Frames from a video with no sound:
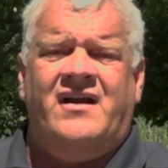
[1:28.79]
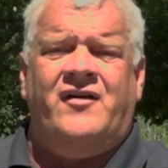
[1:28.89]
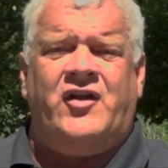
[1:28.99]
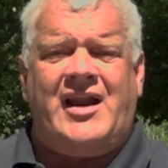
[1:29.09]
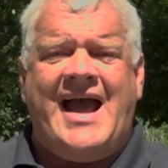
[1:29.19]

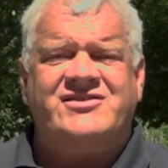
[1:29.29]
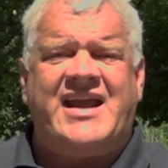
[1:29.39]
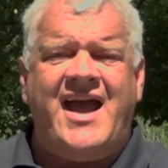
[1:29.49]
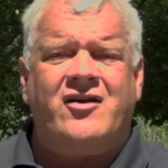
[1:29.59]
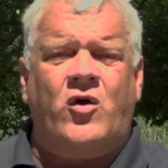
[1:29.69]
The last
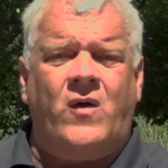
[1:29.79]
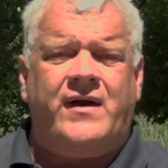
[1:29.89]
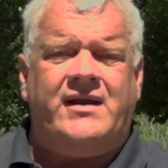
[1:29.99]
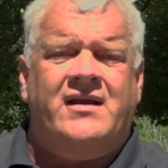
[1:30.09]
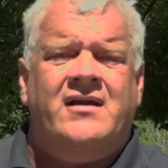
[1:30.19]

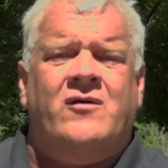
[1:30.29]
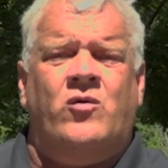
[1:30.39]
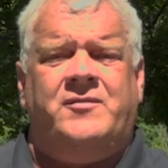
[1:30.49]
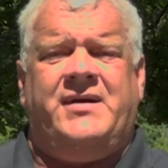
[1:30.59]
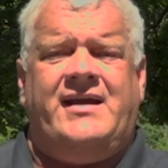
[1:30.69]
category
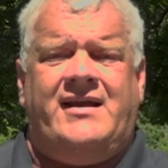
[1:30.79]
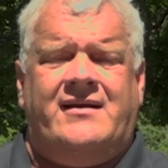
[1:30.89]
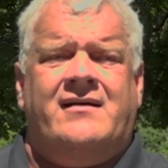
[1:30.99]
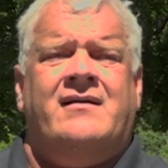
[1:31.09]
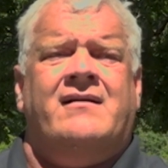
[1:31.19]
would be
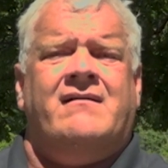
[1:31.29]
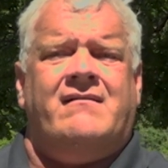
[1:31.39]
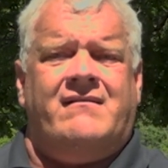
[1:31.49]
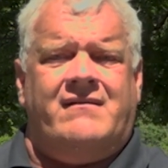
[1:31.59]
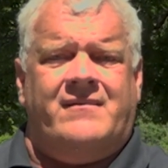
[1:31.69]

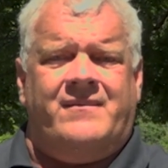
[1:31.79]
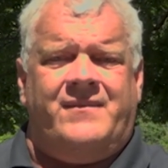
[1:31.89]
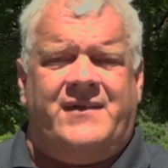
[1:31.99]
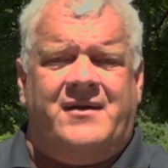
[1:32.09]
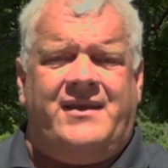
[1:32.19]

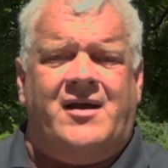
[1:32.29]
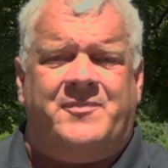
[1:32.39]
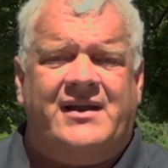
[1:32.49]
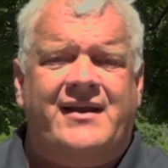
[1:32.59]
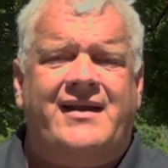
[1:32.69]
the
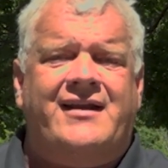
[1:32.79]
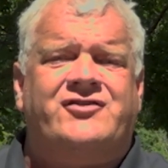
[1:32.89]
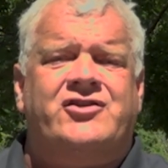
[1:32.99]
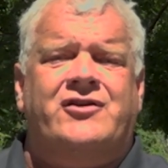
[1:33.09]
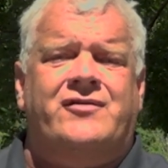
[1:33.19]
ability
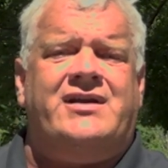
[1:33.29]
to